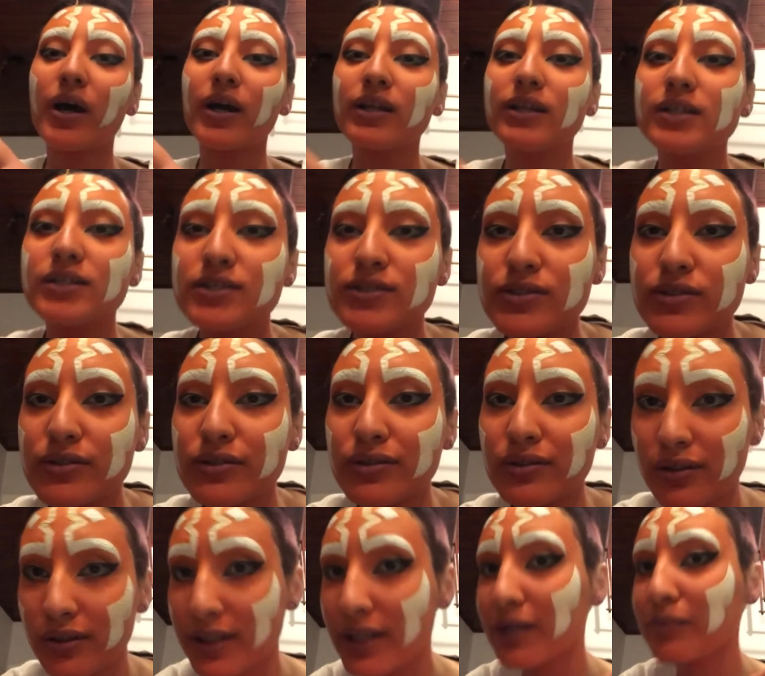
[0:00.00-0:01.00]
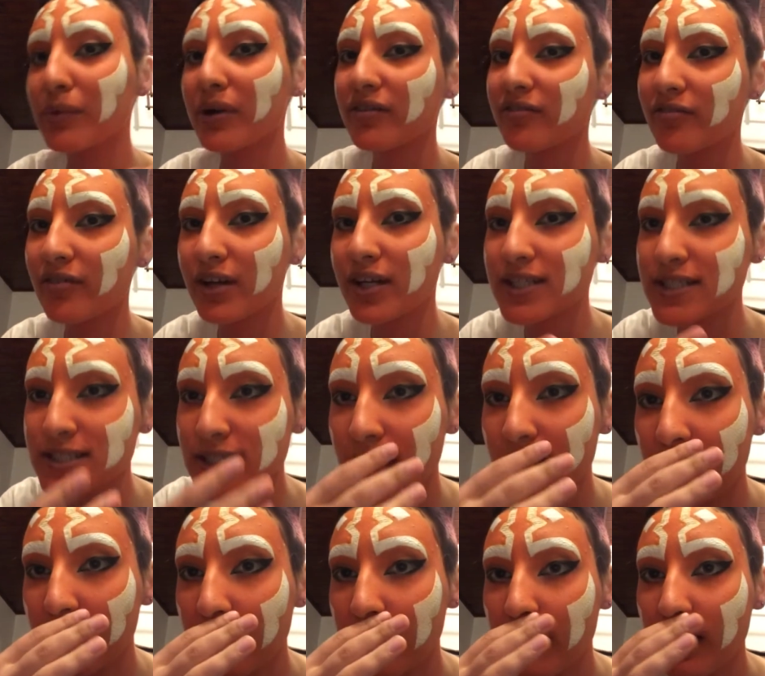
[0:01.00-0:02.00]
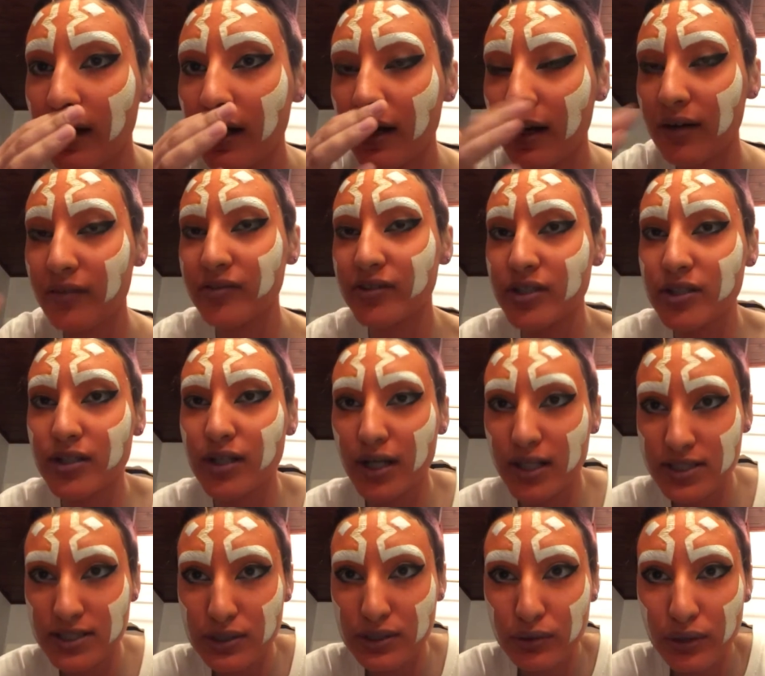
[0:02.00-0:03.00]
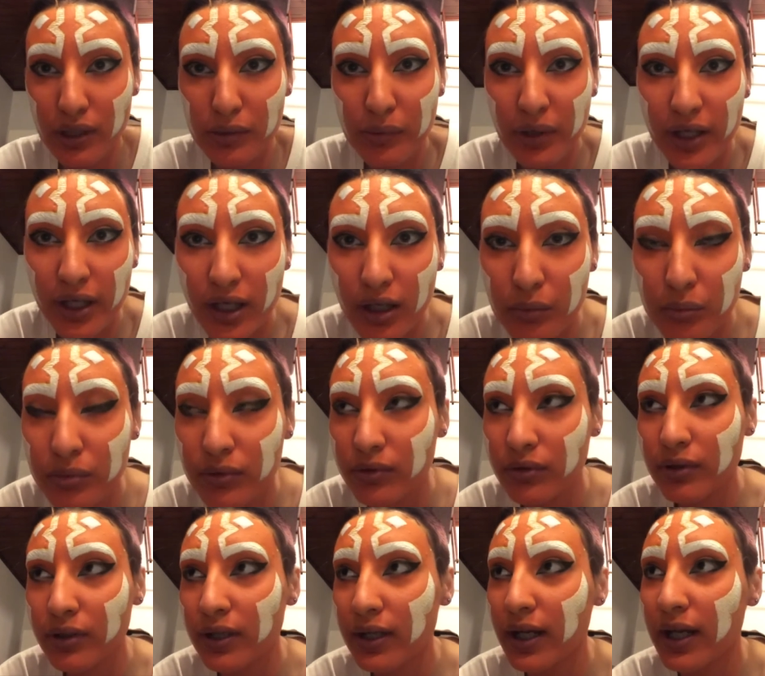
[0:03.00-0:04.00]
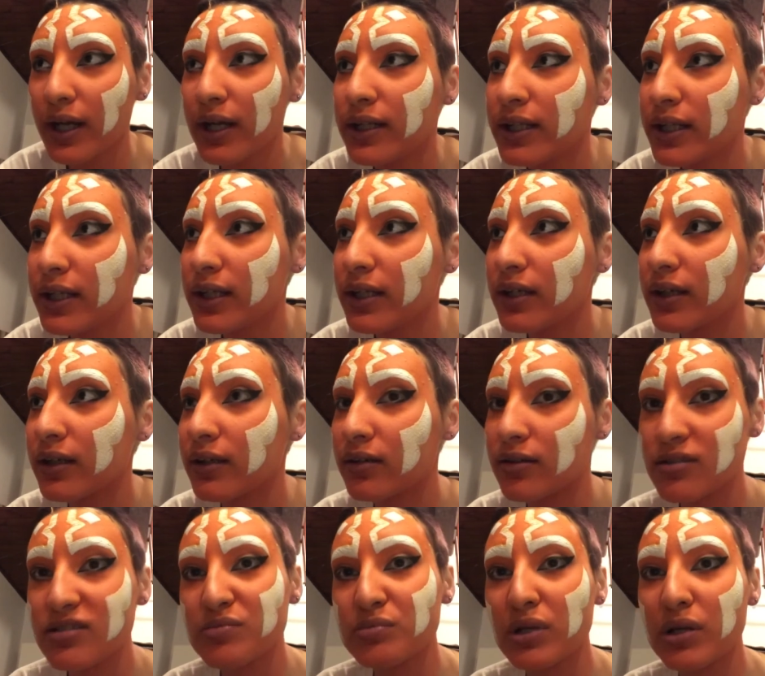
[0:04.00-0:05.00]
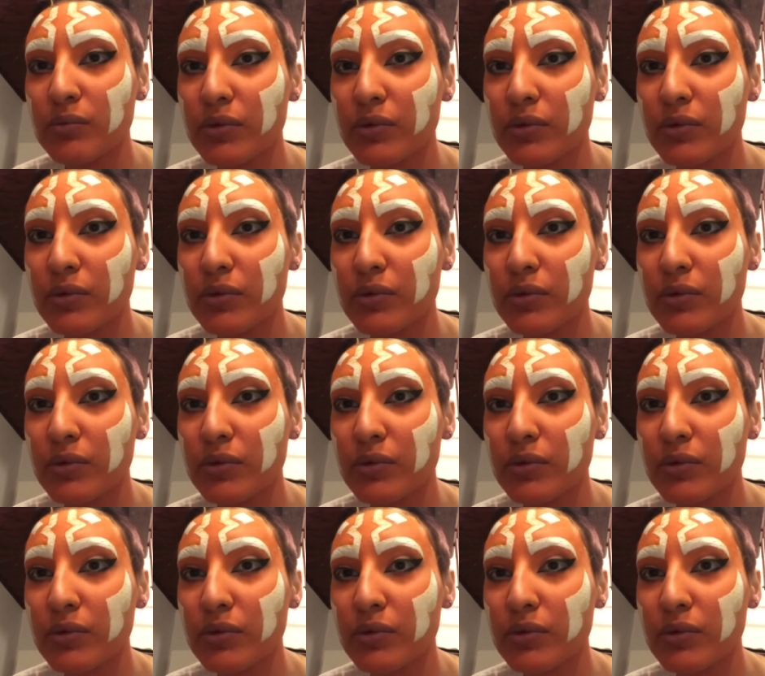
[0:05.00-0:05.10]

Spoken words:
I need to clean my face after ahsoka makeup or any cosplay